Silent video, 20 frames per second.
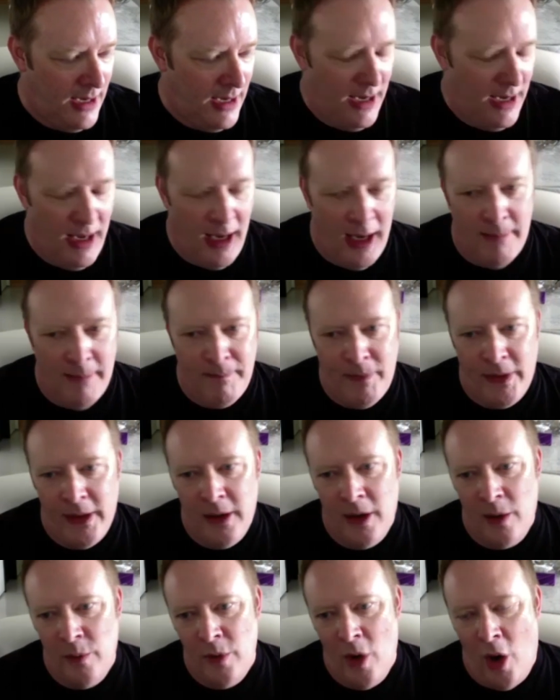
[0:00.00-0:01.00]

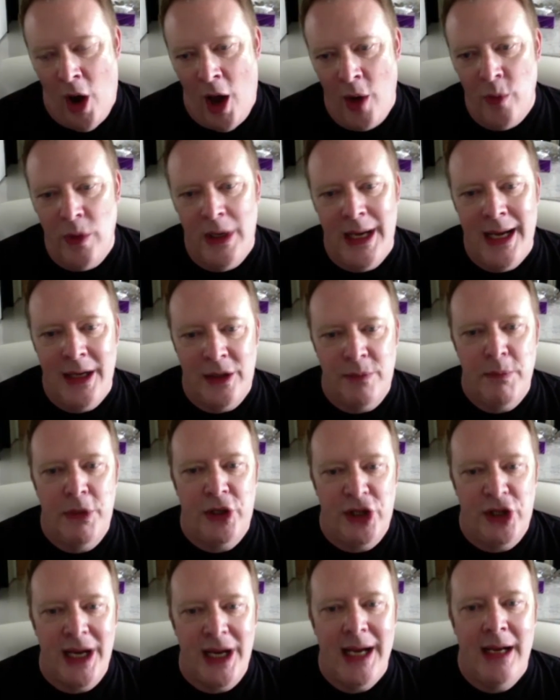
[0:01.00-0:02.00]
Not only is
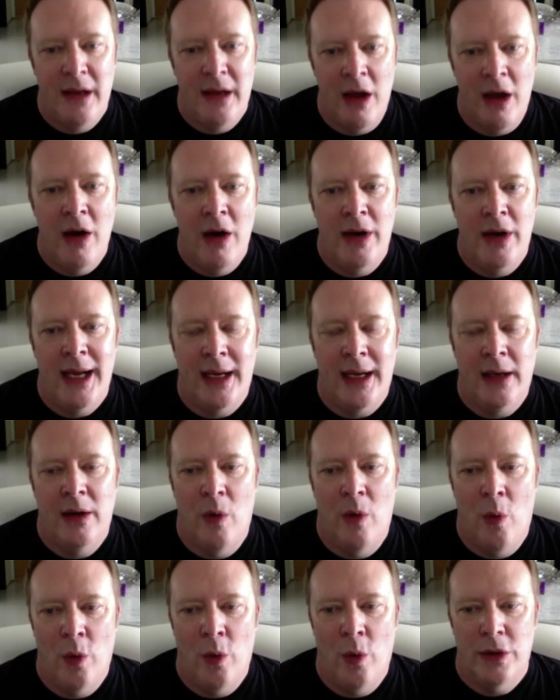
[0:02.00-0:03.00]
machine learning
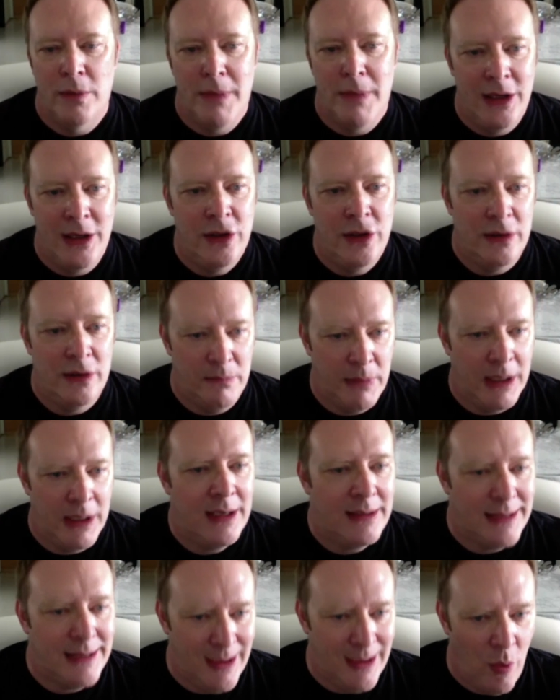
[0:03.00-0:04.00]
automation
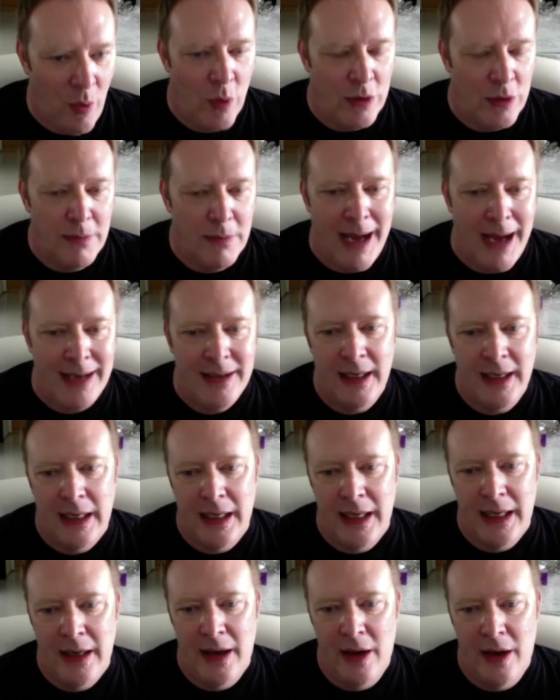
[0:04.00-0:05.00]
because it
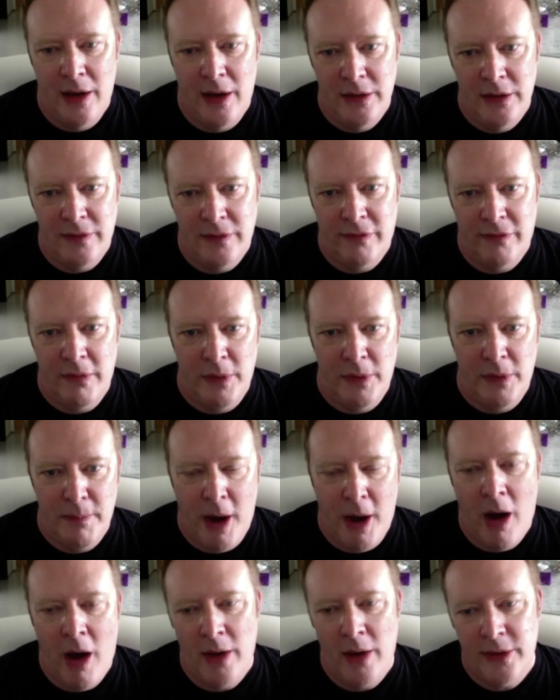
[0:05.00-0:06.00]
automatically learns from the
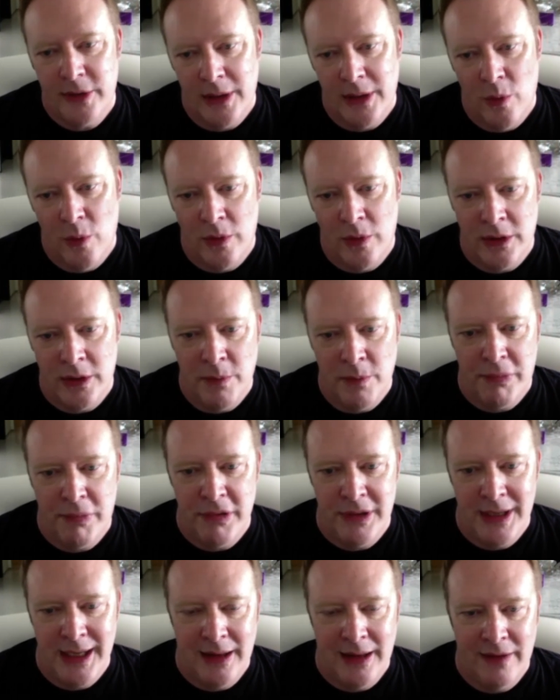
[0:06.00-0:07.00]
past in order to
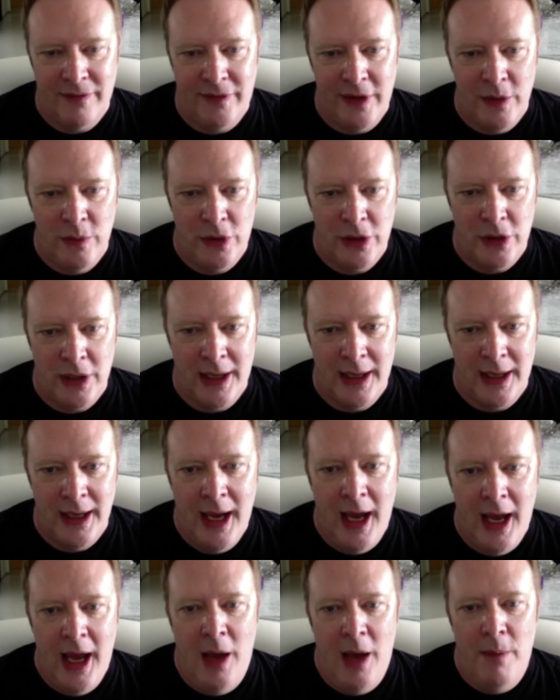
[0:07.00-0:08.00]
predict the future,
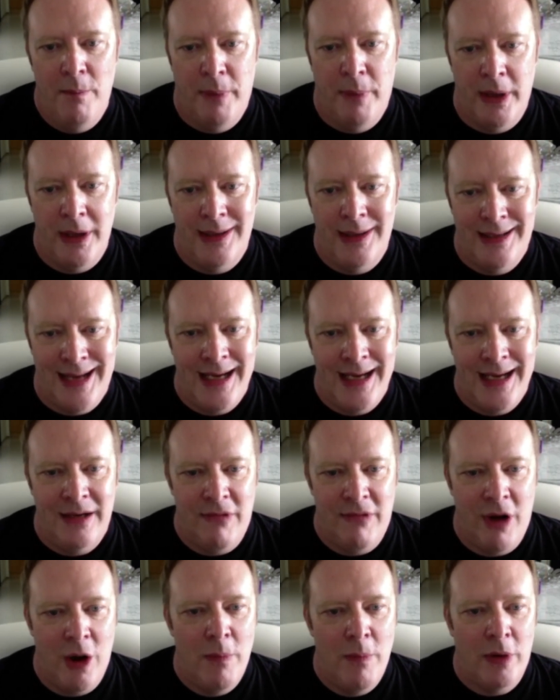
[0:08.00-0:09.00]
but
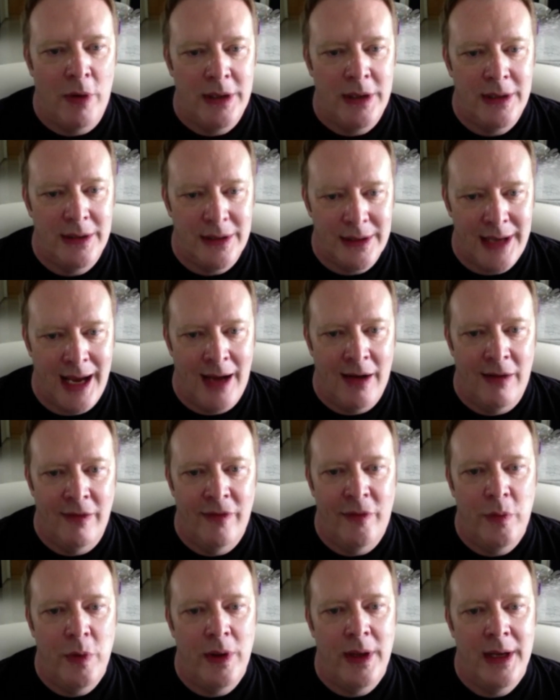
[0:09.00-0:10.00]
DataRobot
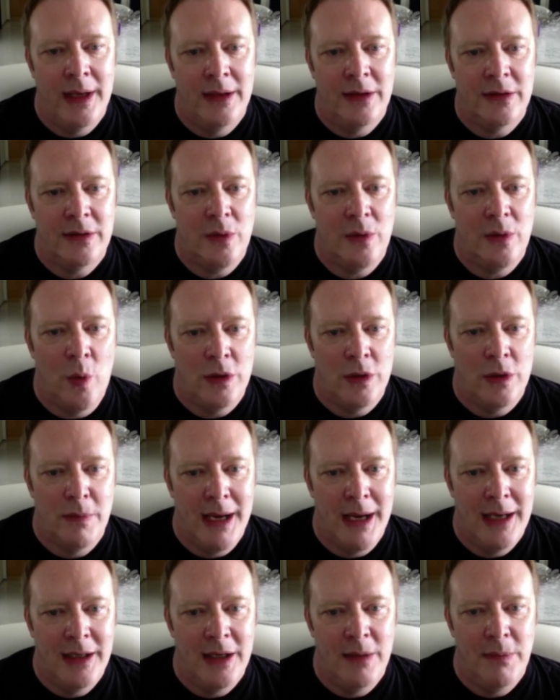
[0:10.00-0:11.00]
itself with its
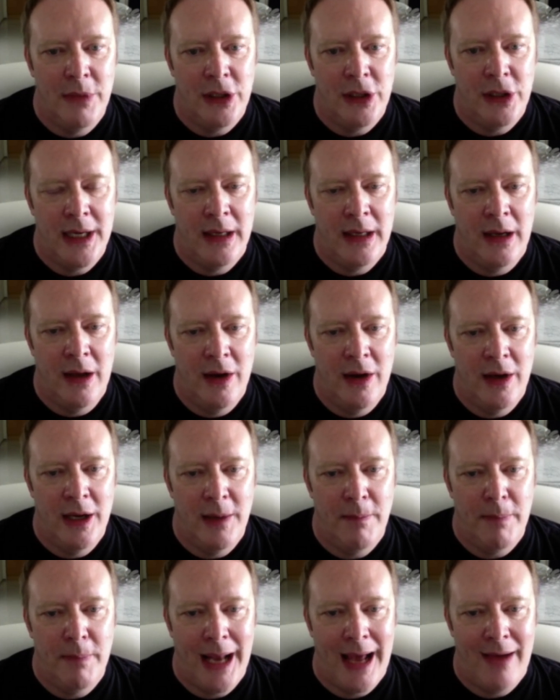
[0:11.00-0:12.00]
automated machine
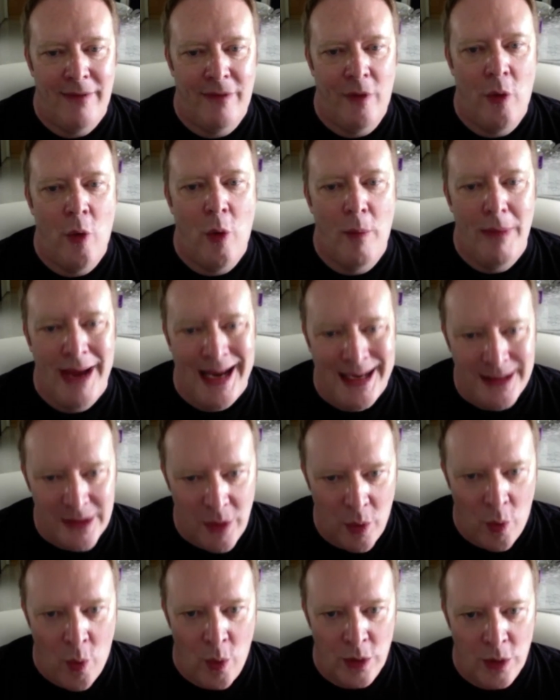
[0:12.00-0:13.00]
learning platform is
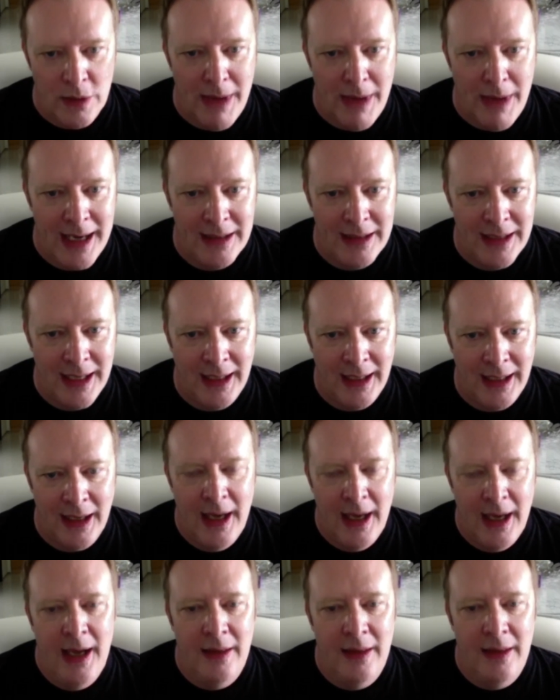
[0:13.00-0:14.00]
automating
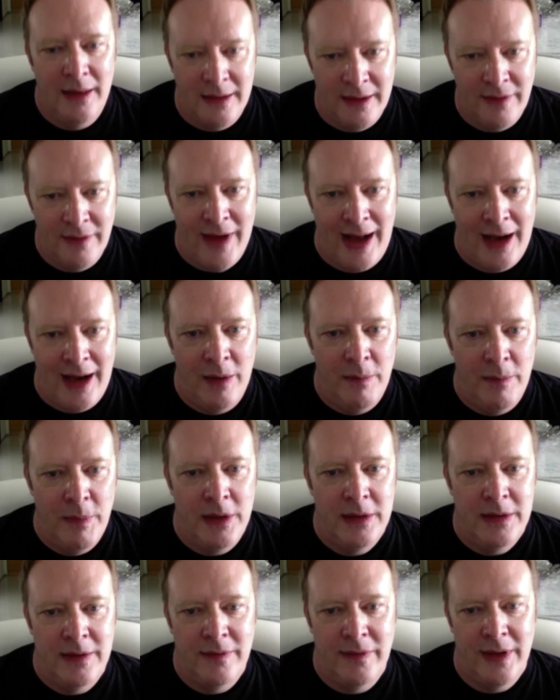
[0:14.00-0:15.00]
the
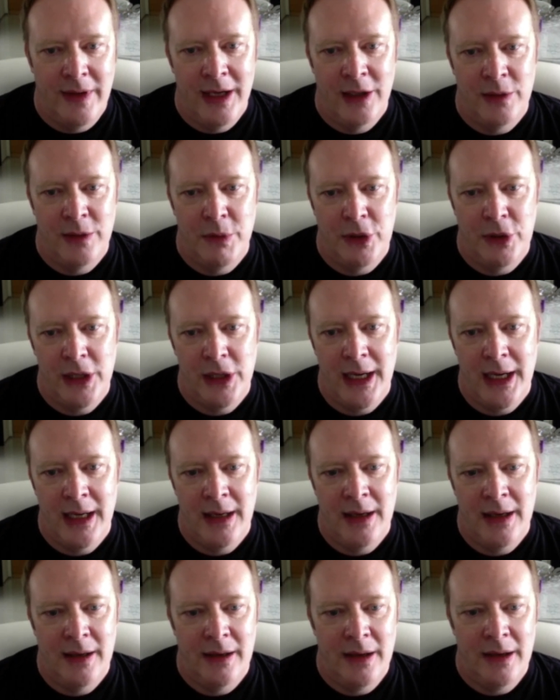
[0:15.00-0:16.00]
development of these
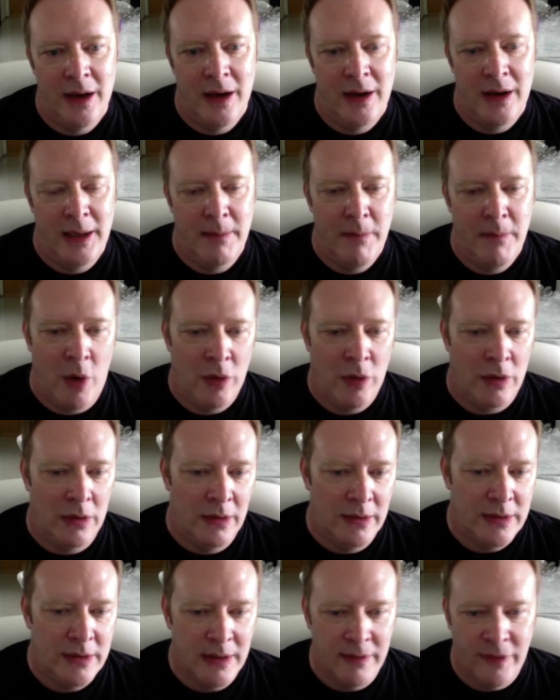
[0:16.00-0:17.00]
machine learning
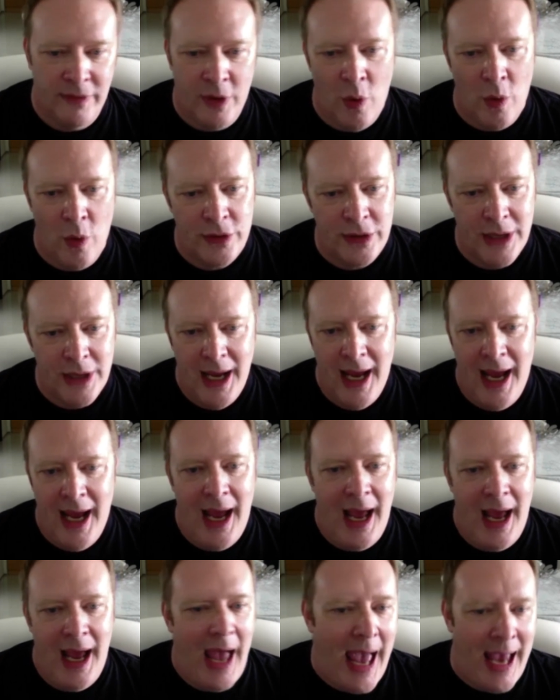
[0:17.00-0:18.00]
models. And of course,
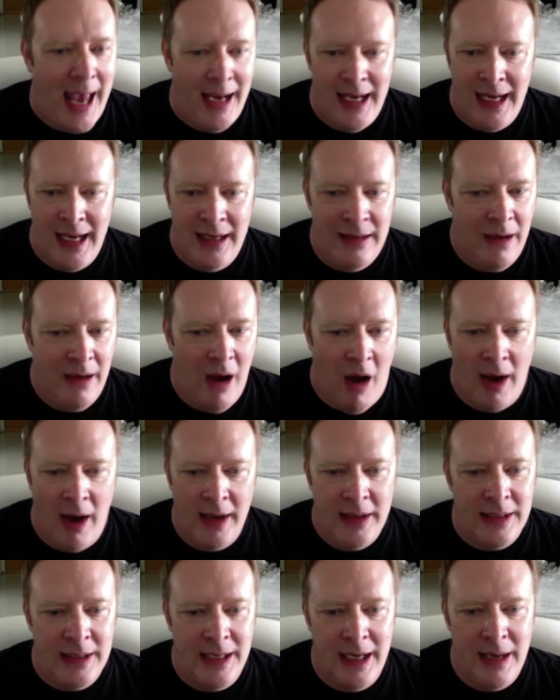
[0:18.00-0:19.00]
any
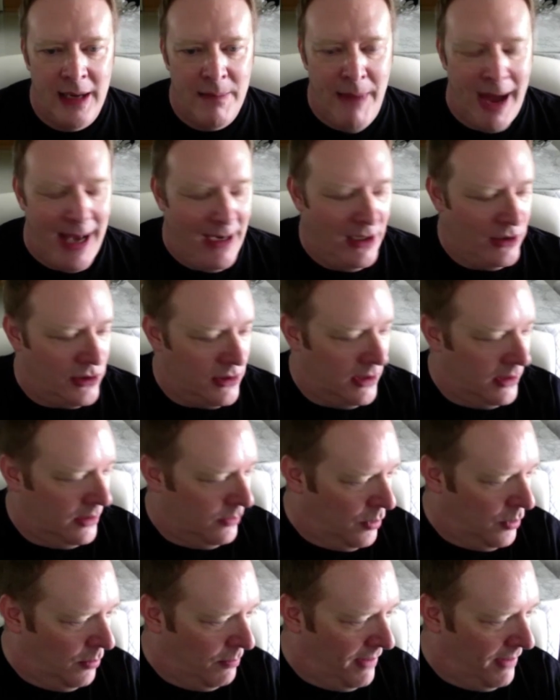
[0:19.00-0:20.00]
IT manager
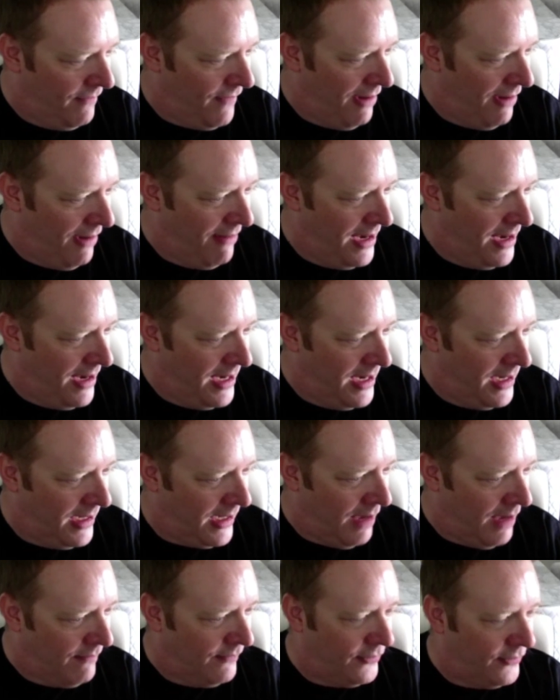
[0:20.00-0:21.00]
will be very
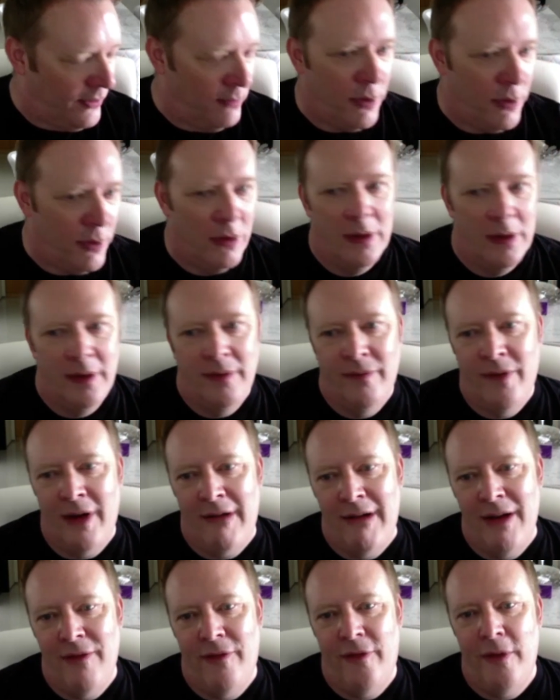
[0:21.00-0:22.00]
comfortable and
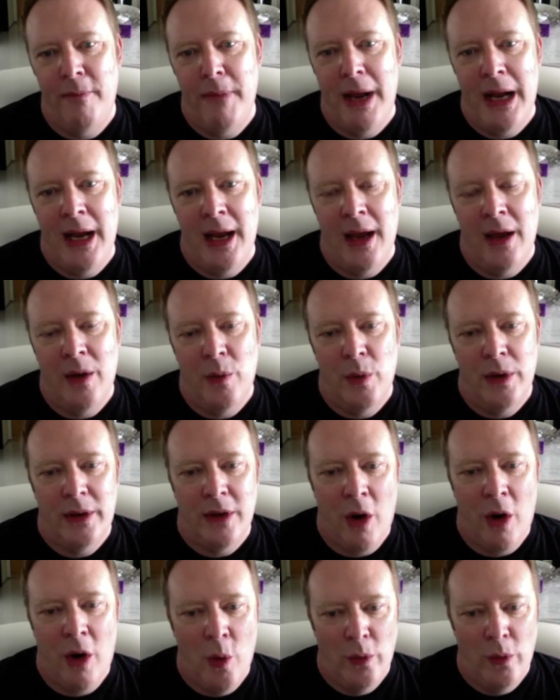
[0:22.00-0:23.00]
very familiar with
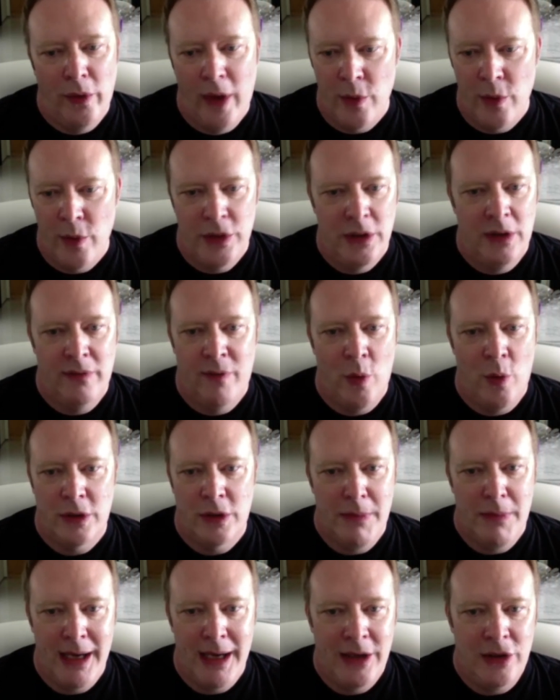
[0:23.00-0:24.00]
the whole notion of
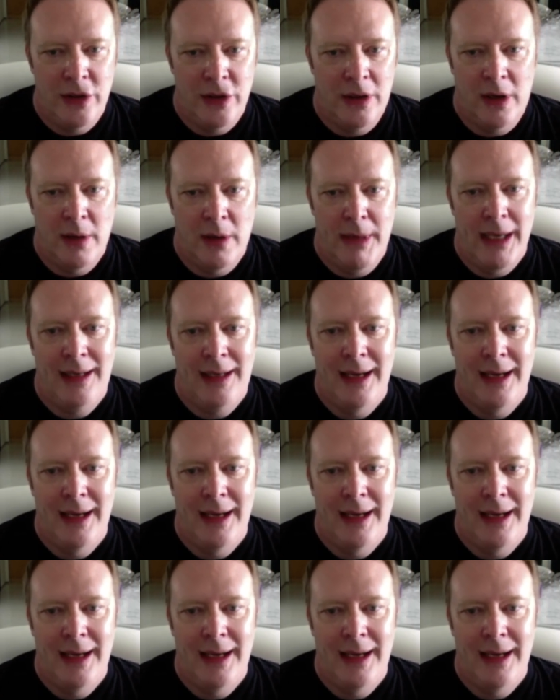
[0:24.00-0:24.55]
automation. I mean,